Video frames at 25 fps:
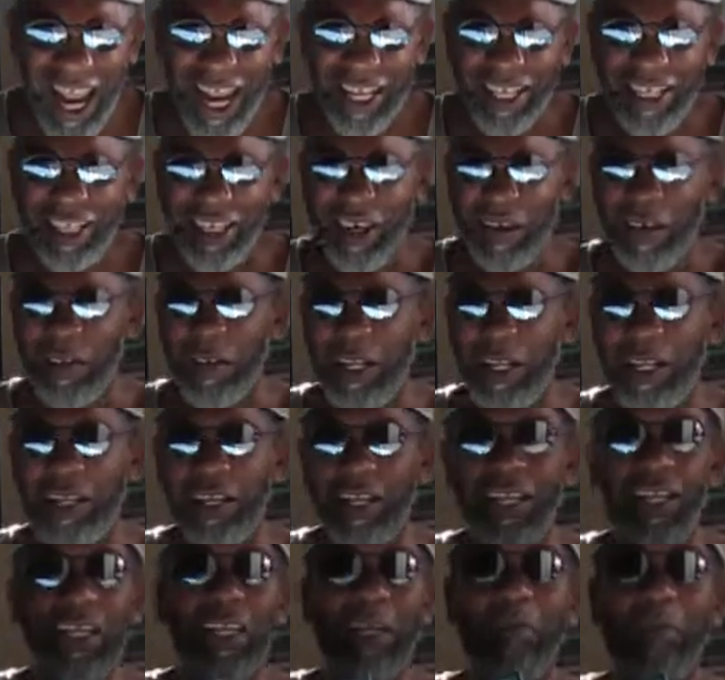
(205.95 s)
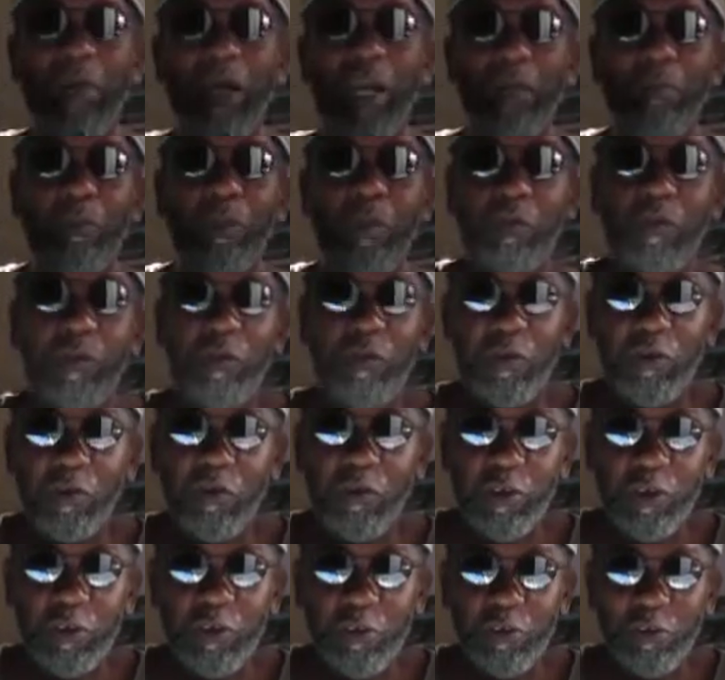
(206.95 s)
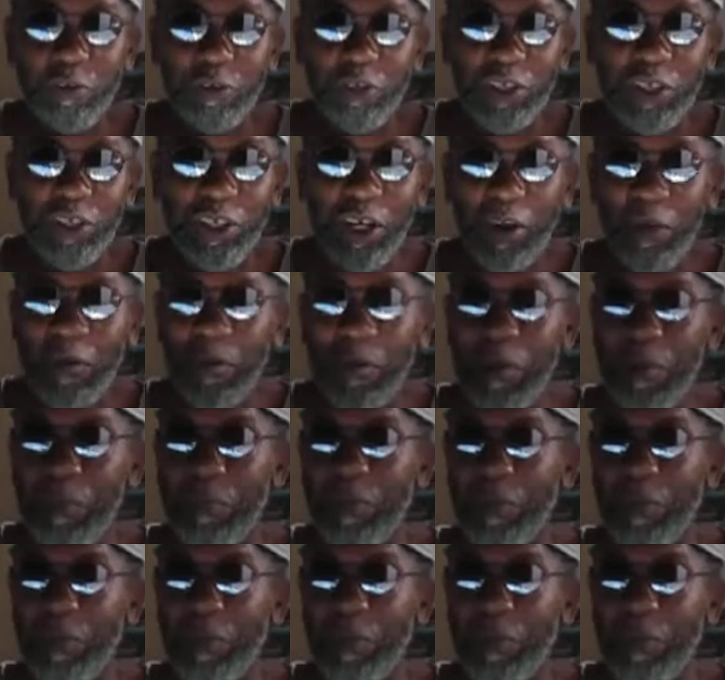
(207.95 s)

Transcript: you know, E-Man movie reviews, you know,